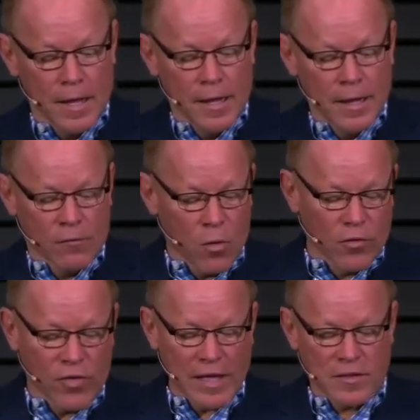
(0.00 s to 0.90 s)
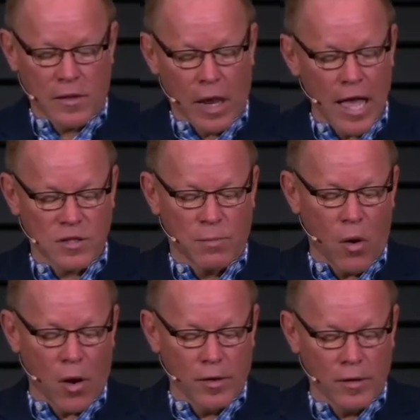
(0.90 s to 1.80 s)
And of course, that's the last
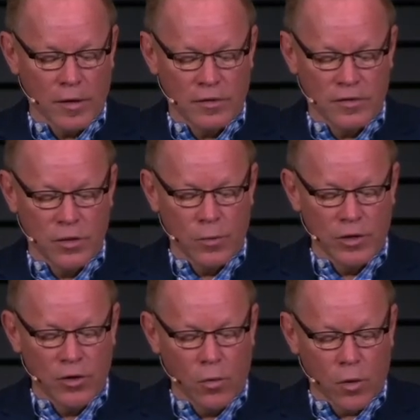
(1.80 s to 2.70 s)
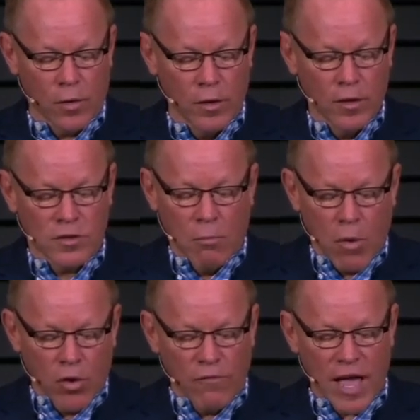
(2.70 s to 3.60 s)
part to endure. So,
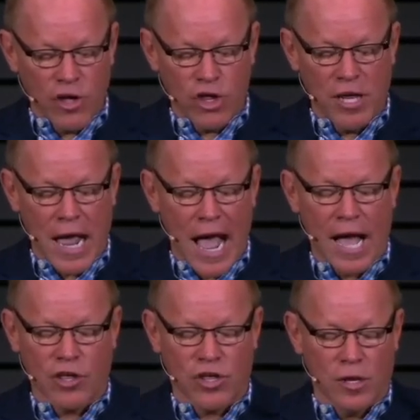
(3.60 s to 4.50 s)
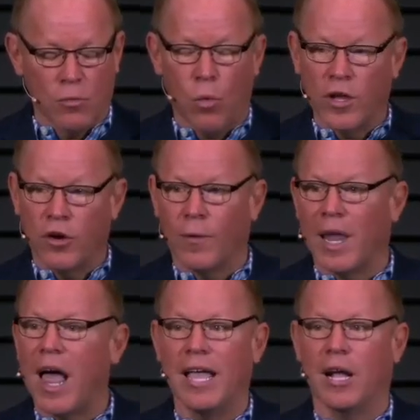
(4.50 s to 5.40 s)
motivation, action, what you're
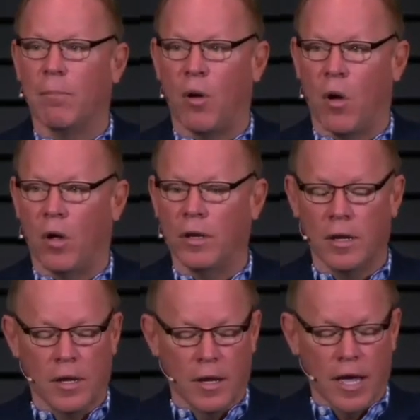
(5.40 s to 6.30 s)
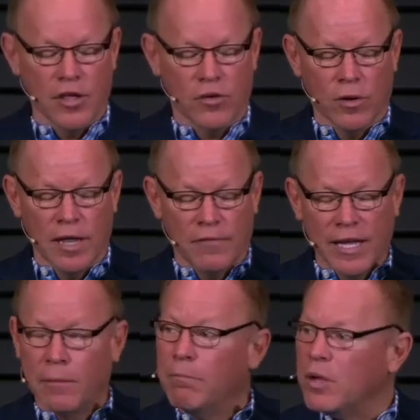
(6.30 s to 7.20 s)
relying upon, as you're
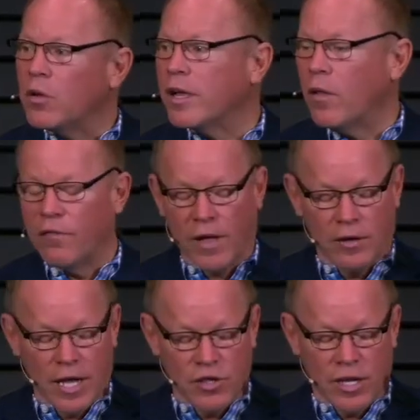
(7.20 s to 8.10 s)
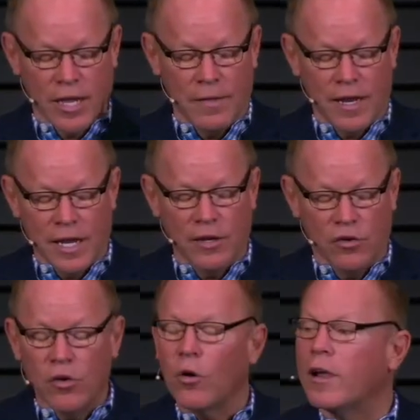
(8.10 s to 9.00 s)
living and building on the foundation, and then
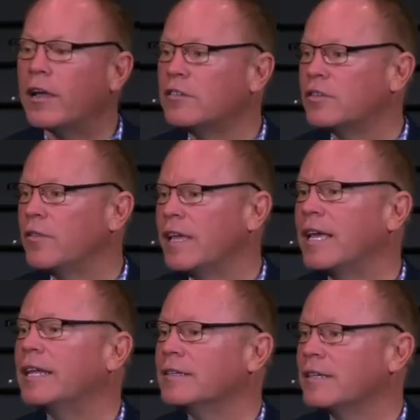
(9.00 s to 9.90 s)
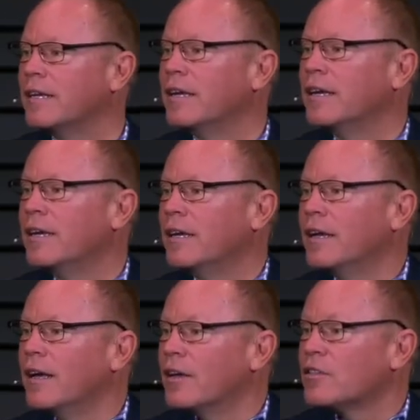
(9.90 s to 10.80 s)
enduring unto the end.
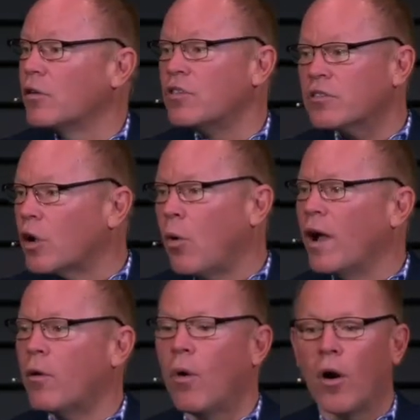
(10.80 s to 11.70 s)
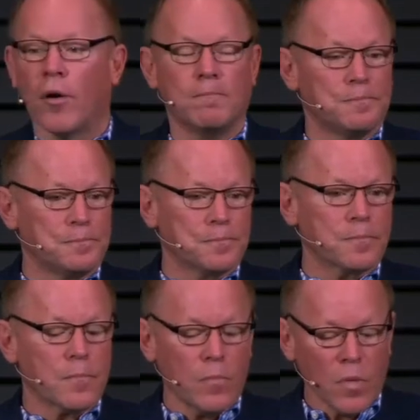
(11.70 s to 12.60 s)
So, just a quick word
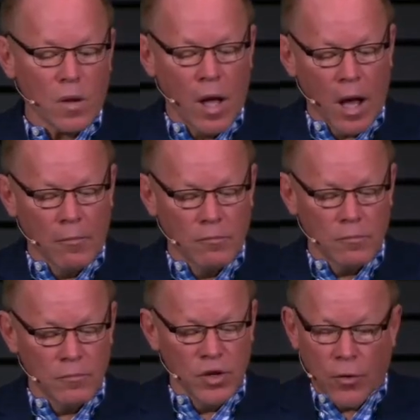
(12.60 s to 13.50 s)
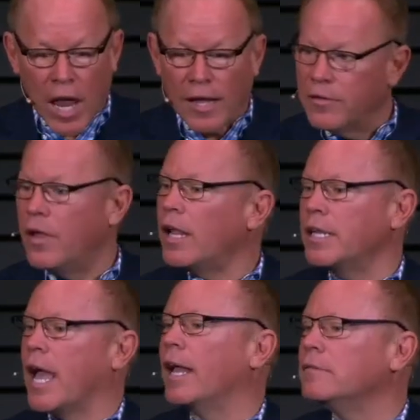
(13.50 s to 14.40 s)
um, you're not
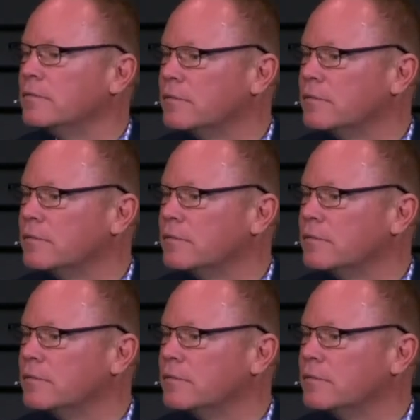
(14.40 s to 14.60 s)
done yet.